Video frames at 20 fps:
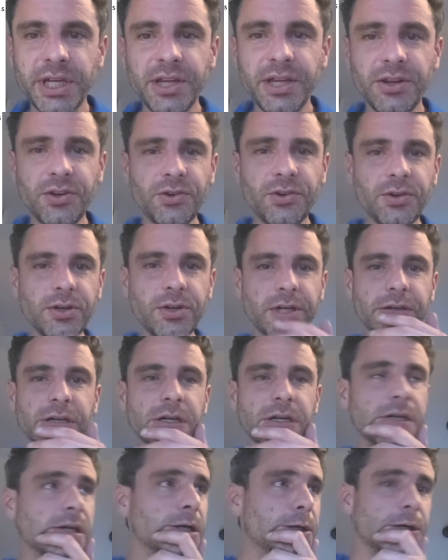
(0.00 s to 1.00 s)
this good,
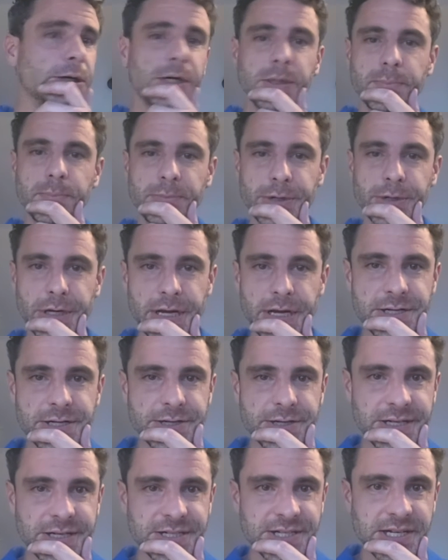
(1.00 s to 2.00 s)
but I
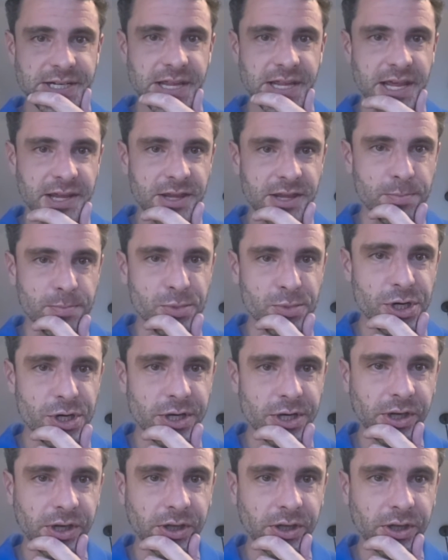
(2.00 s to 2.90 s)
noticed that the book